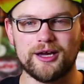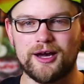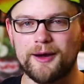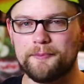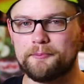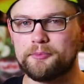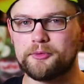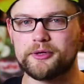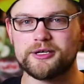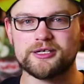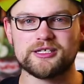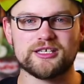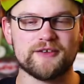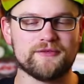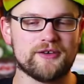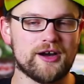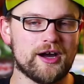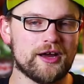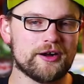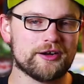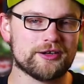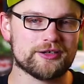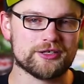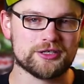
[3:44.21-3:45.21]
upwards of
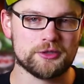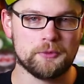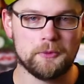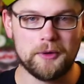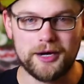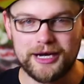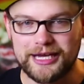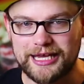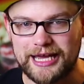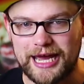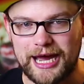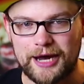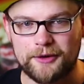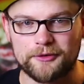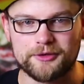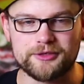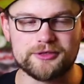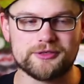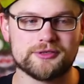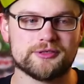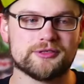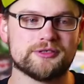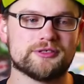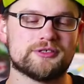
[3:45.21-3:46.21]
120
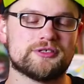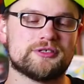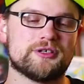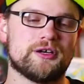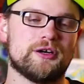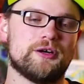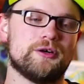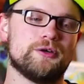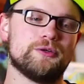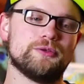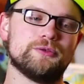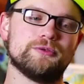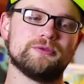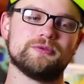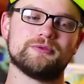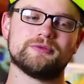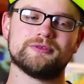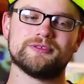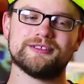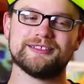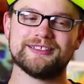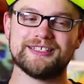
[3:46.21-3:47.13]
hours, so